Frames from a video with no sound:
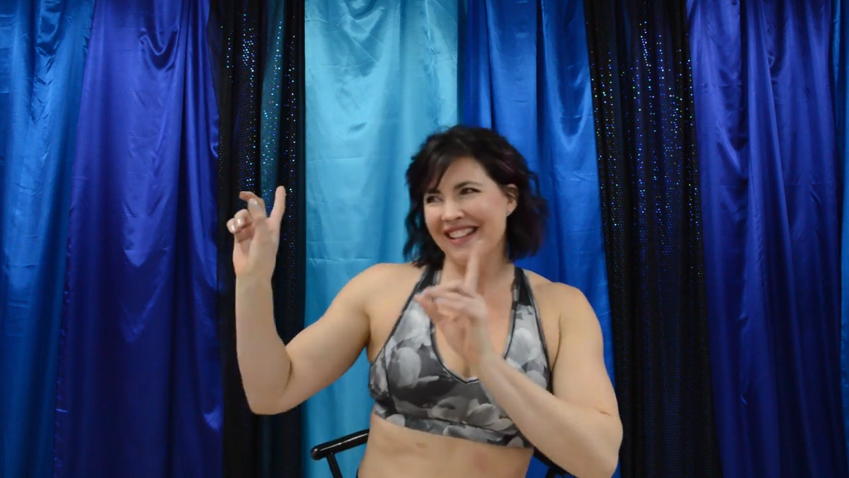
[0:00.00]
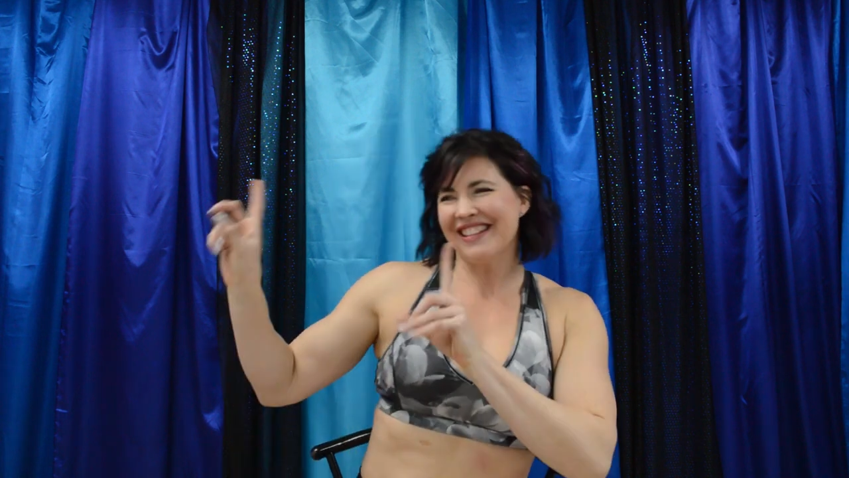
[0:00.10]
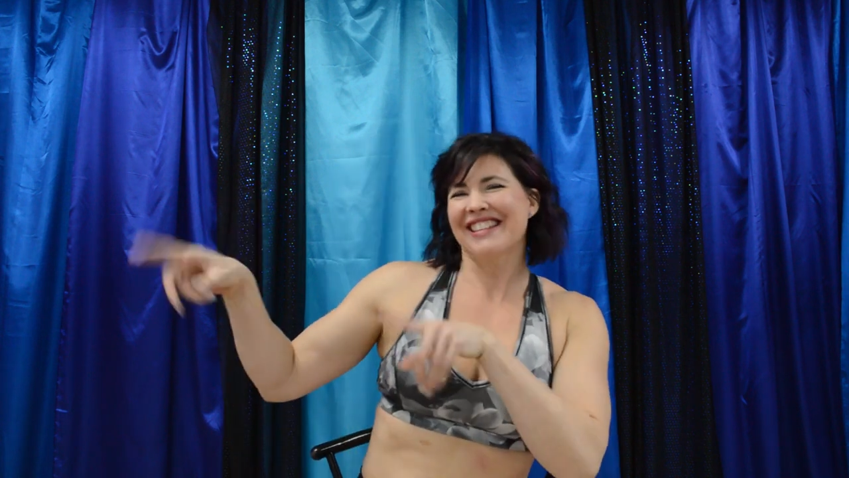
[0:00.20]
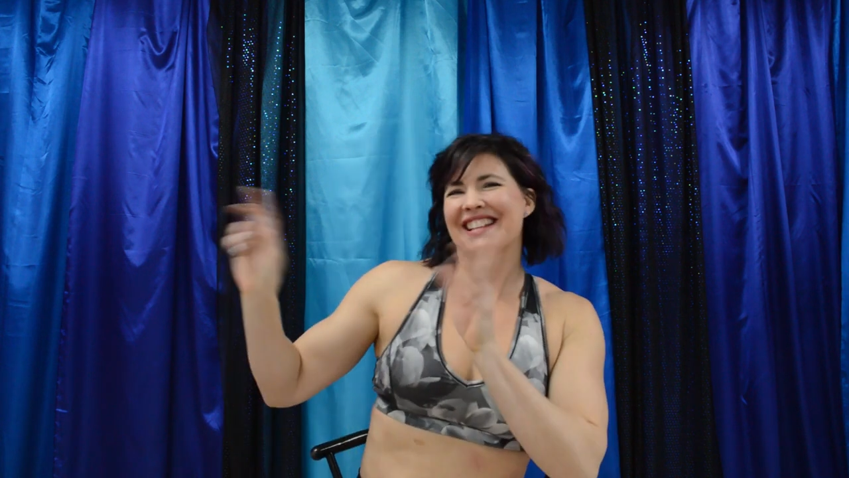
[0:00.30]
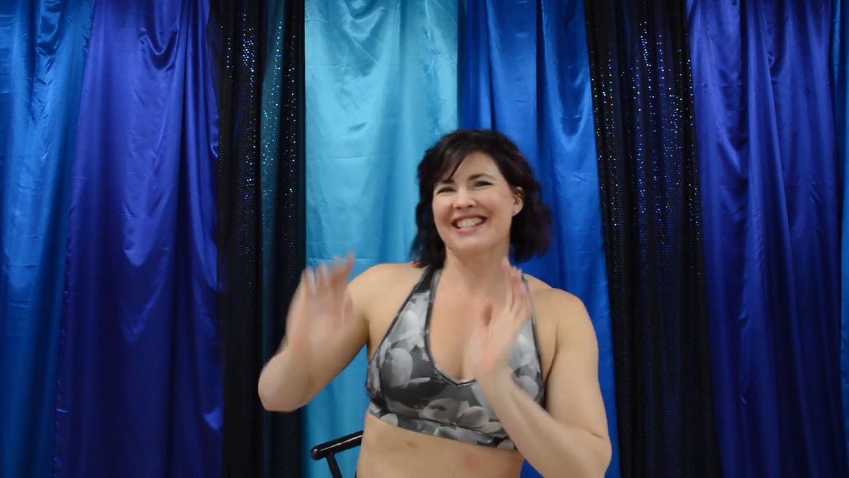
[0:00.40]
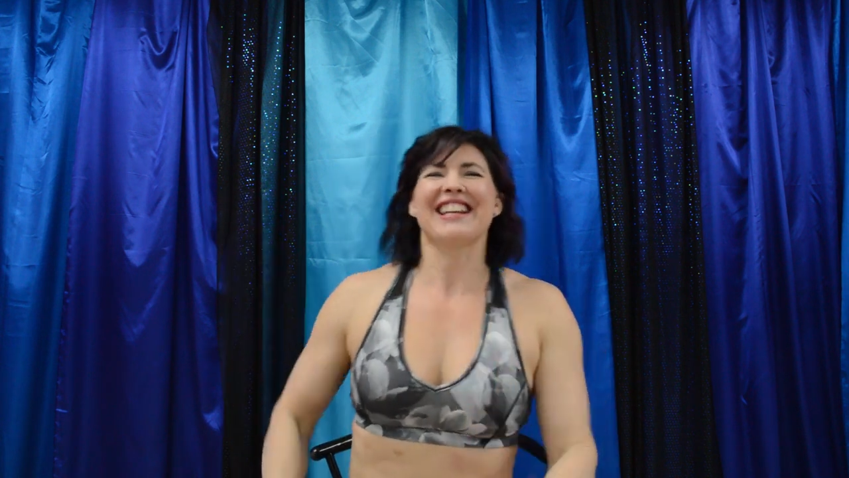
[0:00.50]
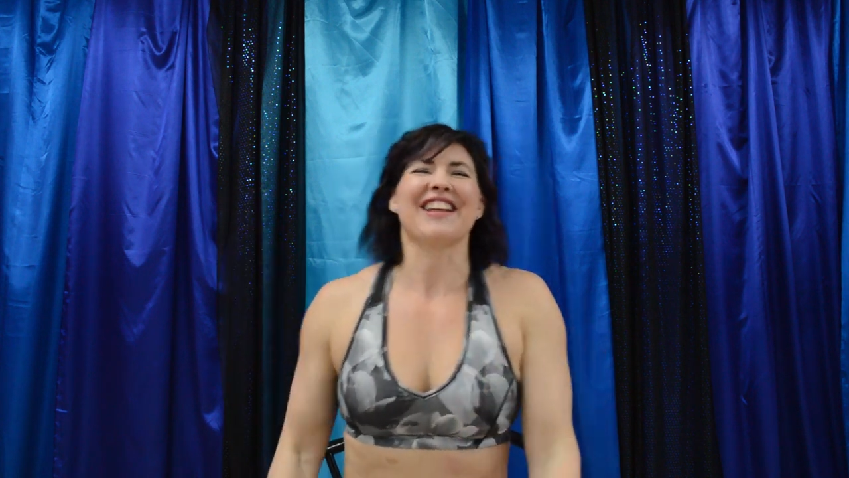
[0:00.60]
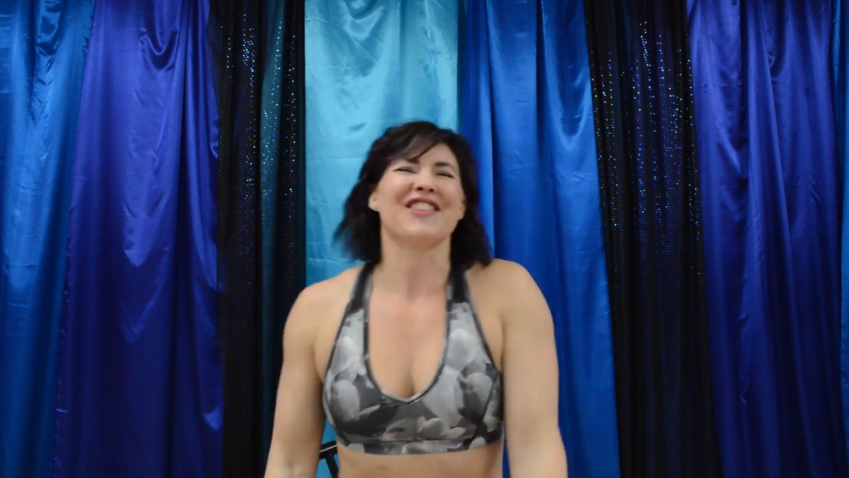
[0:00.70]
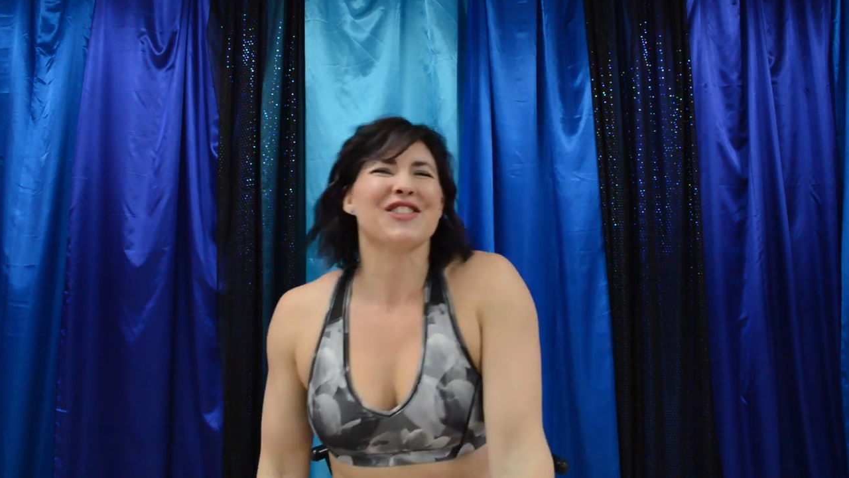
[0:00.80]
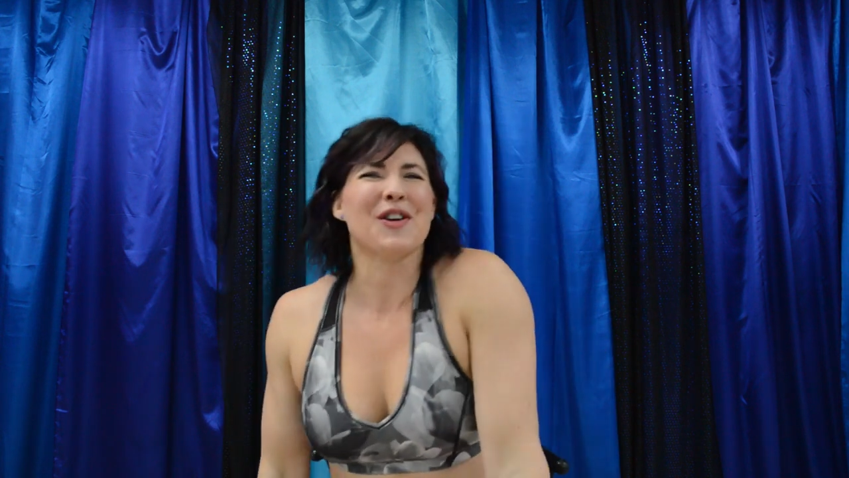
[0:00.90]
Let's get
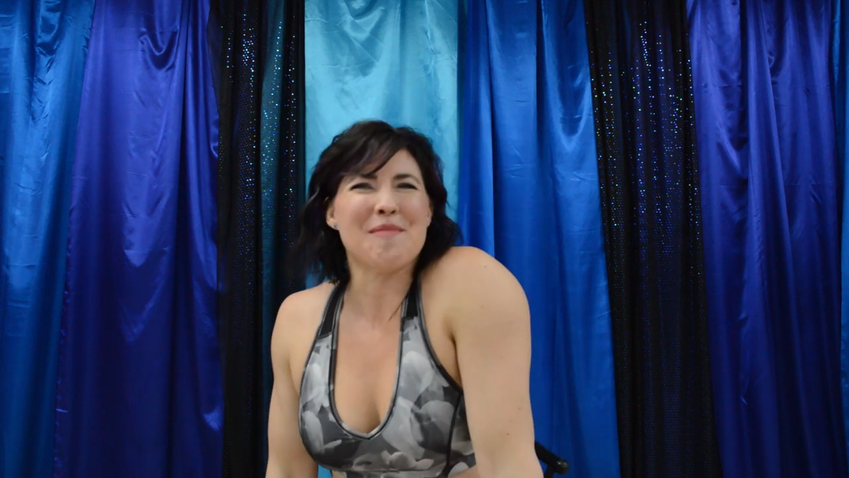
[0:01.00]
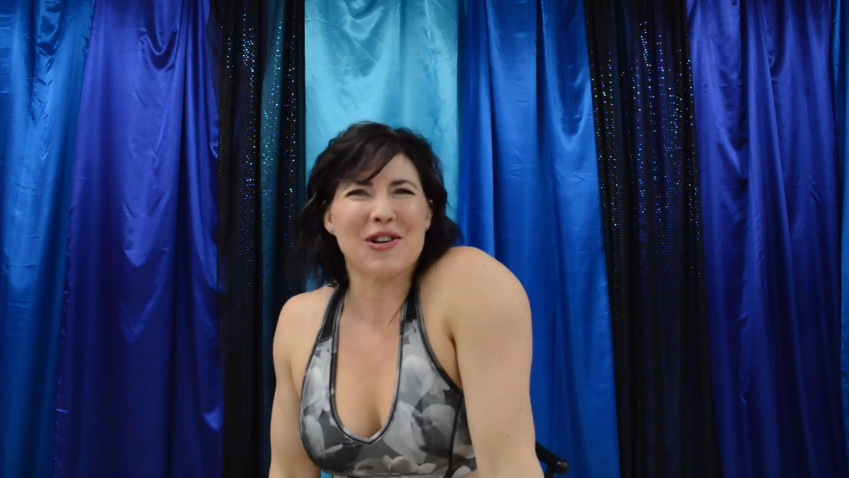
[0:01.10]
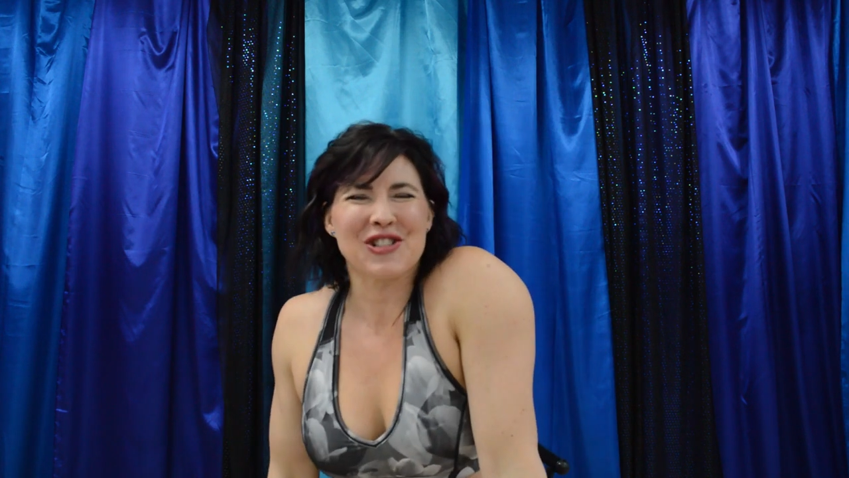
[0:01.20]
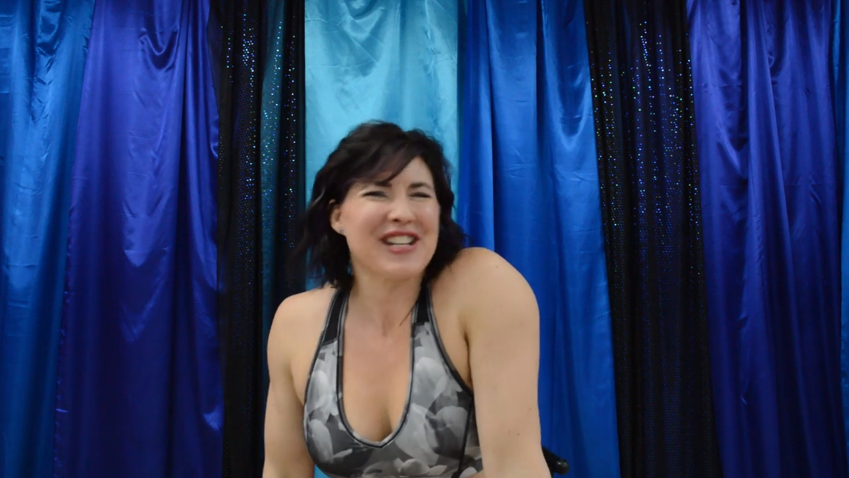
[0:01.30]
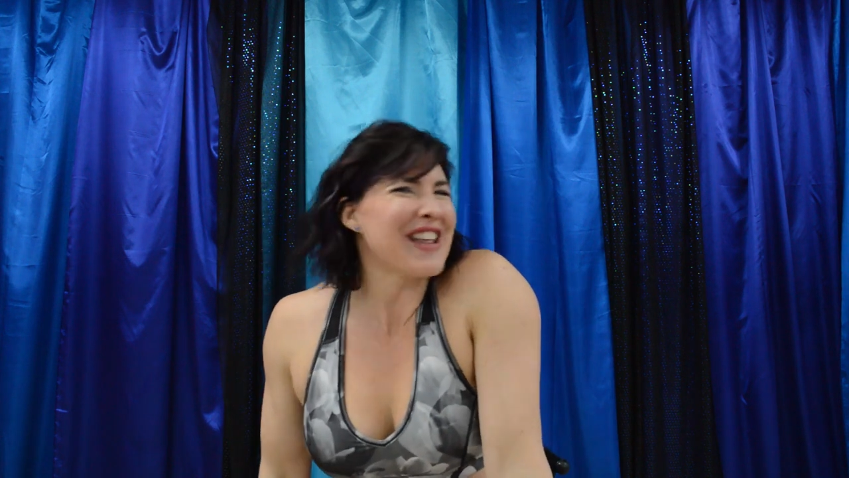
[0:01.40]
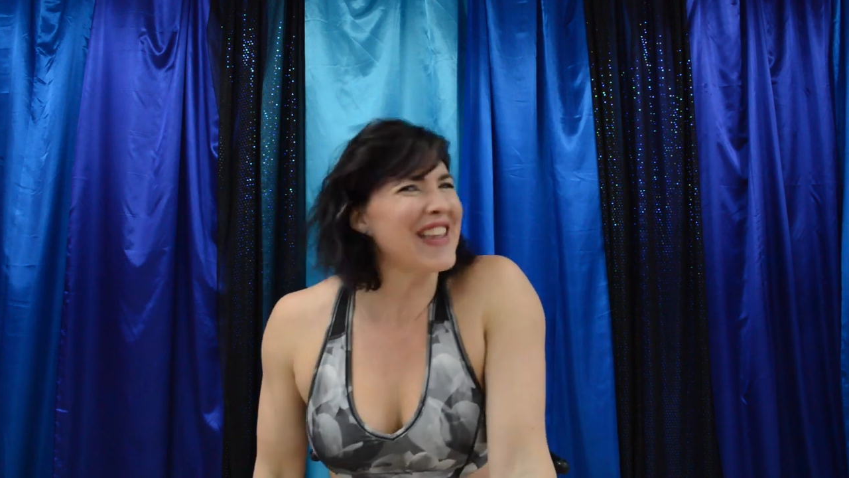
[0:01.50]
out the slow motion.